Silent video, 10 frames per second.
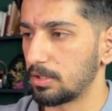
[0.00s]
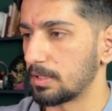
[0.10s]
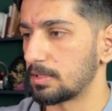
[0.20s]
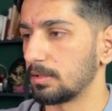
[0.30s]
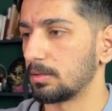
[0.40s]
You can
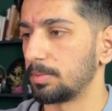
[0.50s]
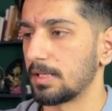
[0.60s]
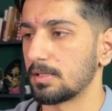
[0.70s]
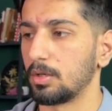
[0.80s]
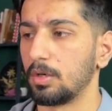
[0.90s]
select the
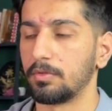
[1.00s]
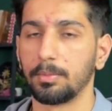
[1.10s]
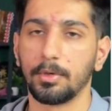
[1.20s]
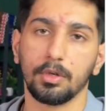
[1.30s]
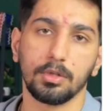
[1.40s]
plans that offer
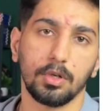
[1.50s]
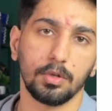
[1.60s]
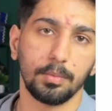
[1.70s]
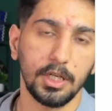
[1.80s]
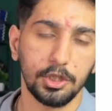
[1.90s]
product
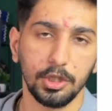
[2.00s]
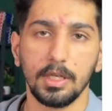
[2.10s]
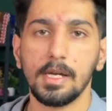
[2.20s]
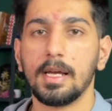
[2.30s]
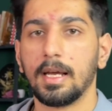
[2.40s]
automation
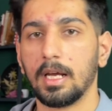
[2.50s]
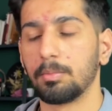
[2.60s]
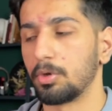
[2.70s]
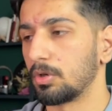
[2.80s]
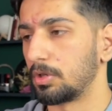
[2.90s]
and
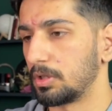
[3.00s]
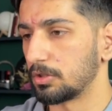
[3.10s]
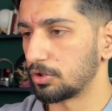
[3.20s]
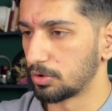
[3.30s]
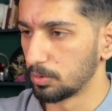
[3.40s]
product
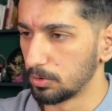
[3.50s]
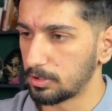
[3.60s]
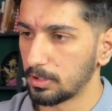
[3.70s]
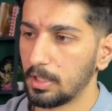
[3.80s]
research tools.